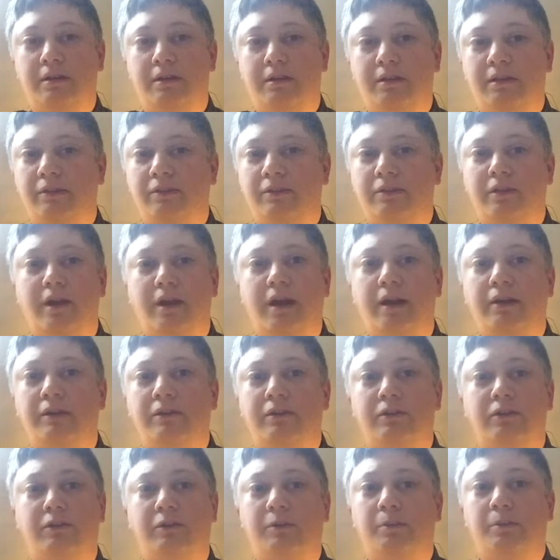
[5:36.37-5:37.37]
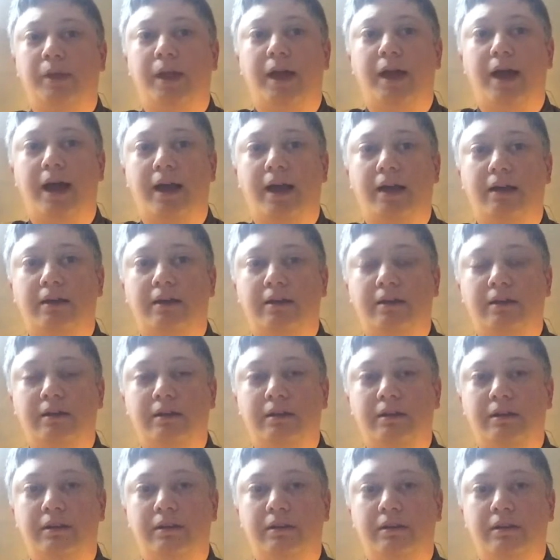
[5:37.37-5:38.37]
The sky turned black.
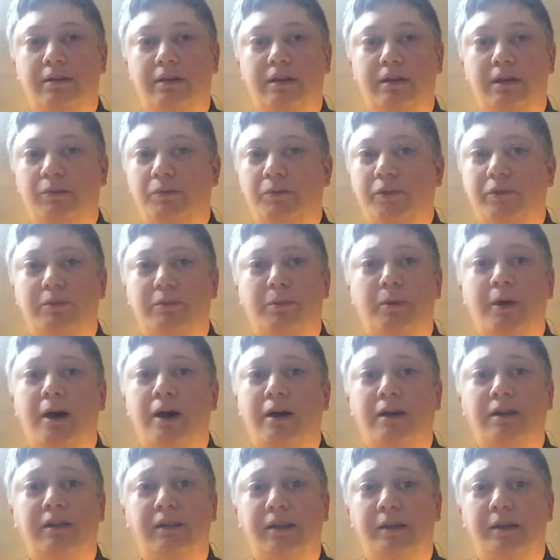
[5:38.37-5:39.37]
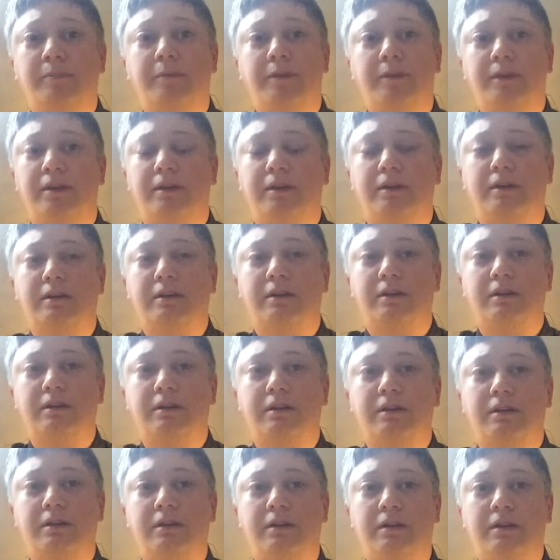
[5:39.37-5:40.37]
It was apocalyptic.
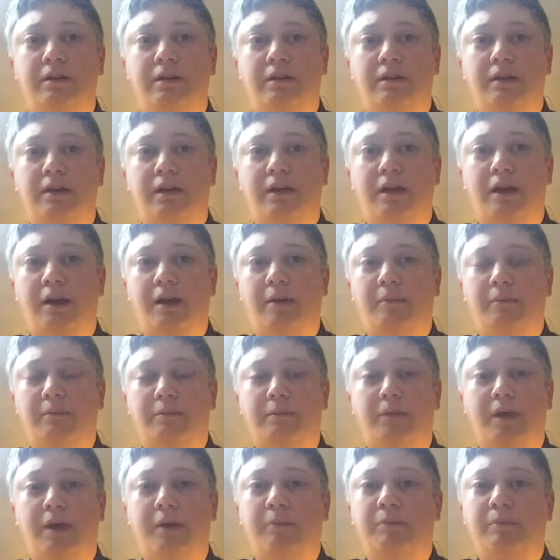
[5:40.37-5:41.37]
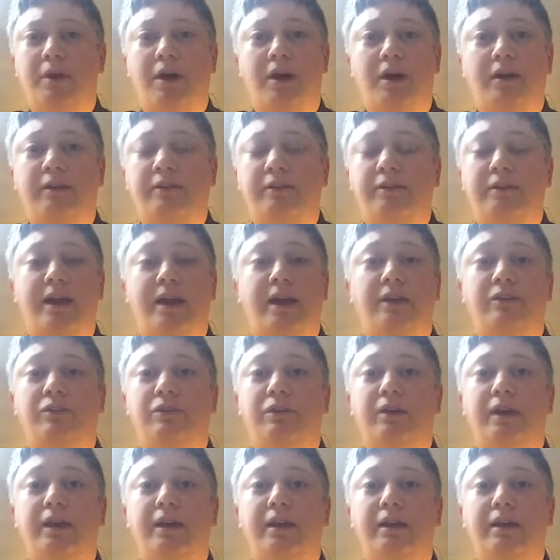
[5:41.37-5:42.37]
I'm not
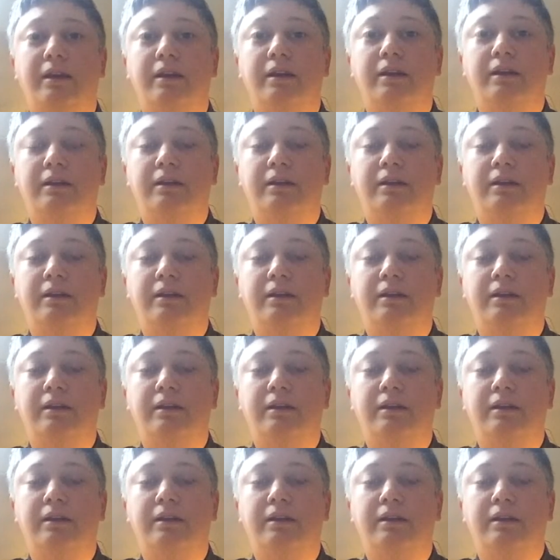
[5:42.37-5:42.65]
exaggerating.